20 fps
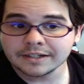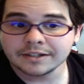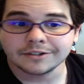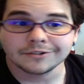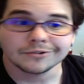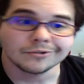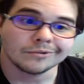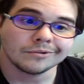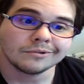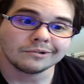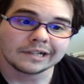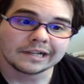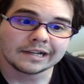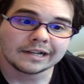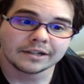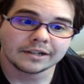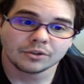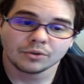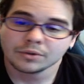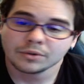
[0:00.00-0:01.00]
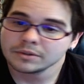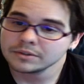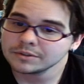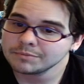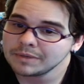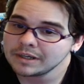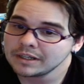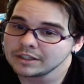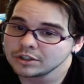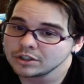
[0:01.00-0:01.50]
So, like your
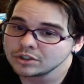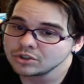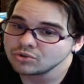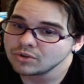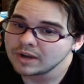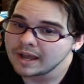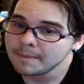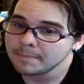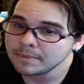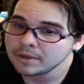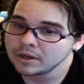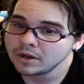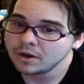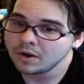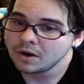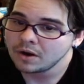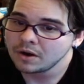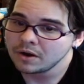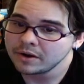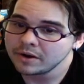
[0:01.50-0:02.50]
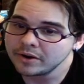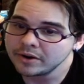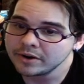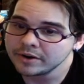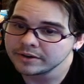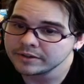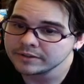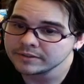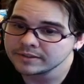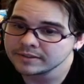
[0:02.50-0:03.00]
spell or trap
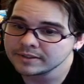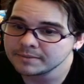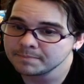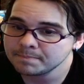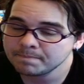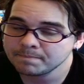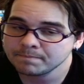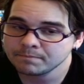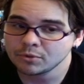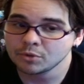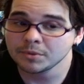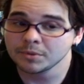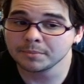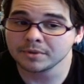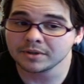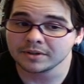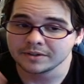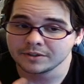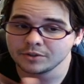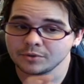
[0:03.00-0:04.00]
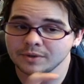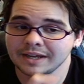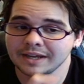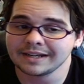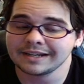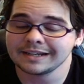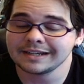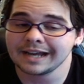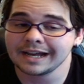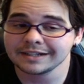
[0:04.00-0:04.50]
cards. But remember, you
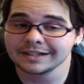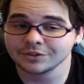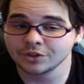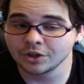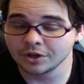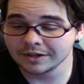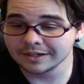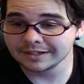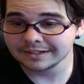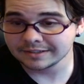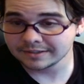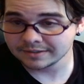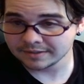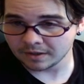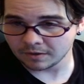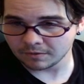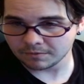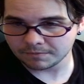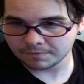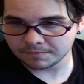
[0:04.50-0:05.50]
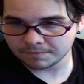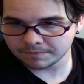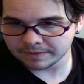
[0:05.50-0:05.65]
cannot target itself.